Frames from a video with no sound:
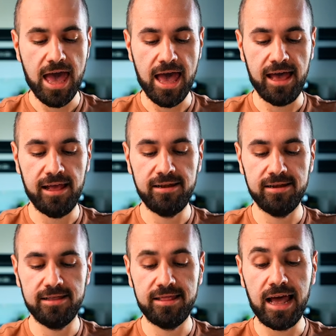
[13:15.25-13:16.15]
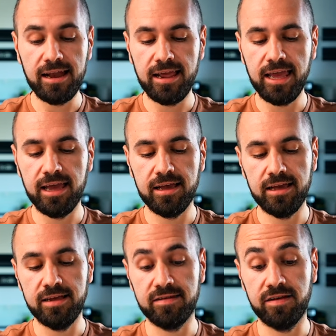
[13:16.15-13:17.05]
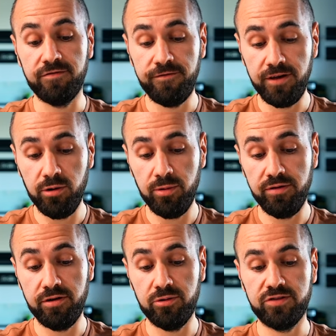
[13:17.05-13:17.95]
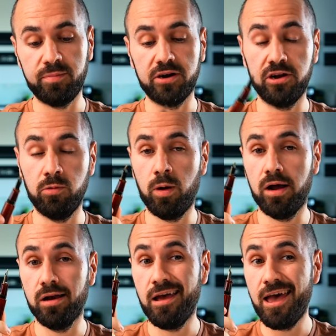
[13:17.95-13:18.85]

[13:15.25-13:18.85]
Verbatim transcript: and that ink is a very very special one